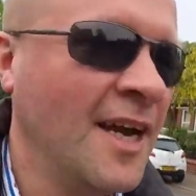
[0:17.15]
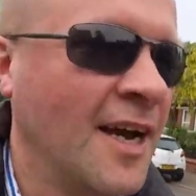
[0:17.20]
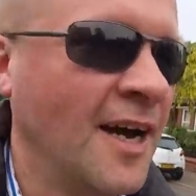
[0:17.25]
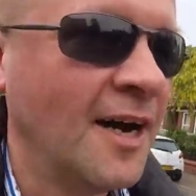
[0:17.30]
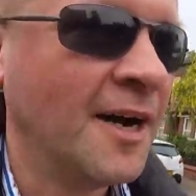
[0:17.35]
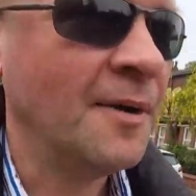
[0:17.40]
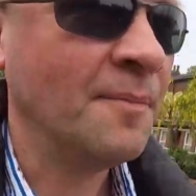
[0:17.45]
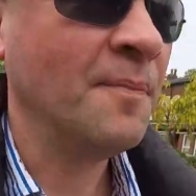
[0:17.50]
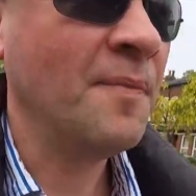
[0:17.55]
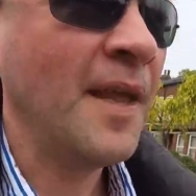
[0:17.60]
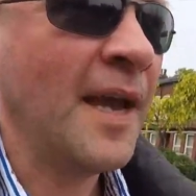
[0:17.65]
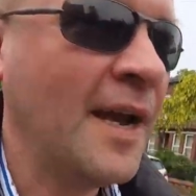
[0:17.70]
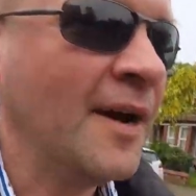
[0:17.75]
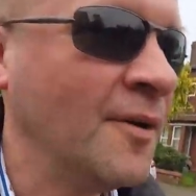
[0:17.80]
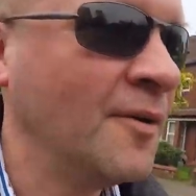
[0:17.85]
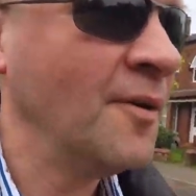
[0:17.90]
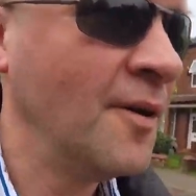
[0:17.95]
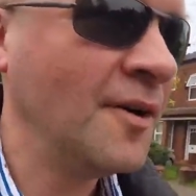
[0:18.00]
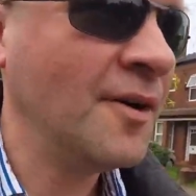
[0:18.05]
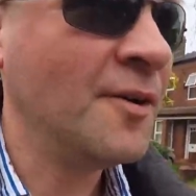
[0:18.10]
I'm now
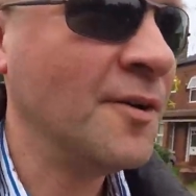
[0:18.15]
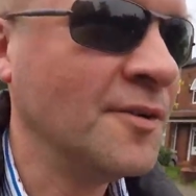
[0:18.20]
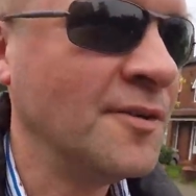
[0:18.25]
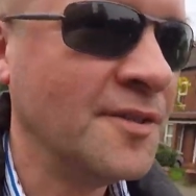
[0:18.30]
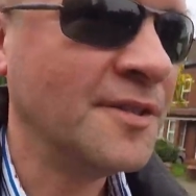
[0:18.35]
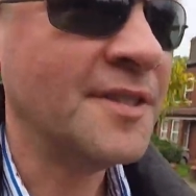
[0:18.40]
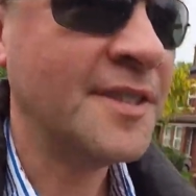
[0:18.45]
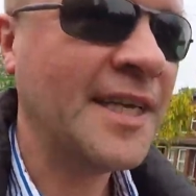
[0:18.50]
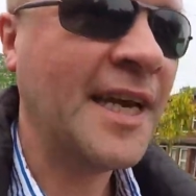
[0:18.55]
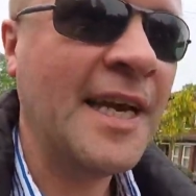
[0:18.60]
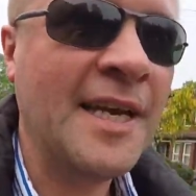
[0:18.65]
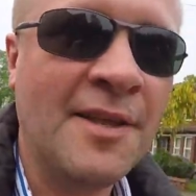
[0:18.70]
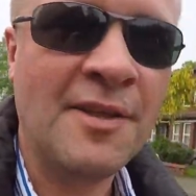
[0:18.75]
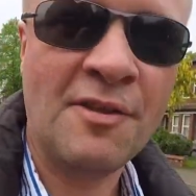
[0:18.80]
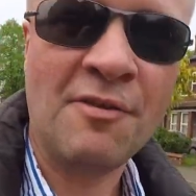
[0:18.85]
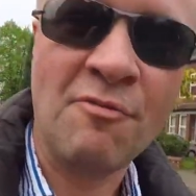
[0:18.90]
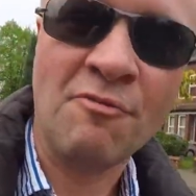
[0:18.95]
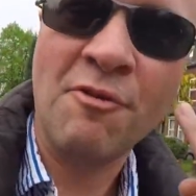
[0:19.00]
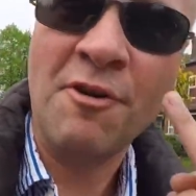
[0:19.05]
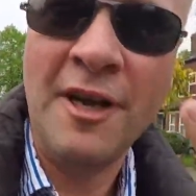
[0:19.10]
on day
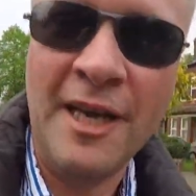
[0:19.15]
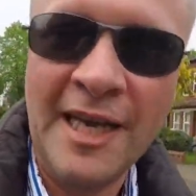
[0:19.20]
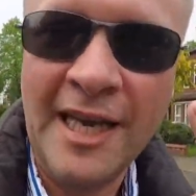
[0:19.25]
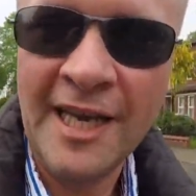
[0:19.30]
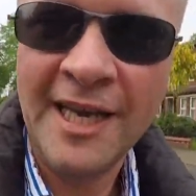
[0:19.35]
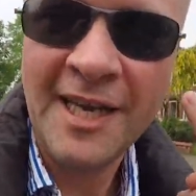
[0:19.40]
3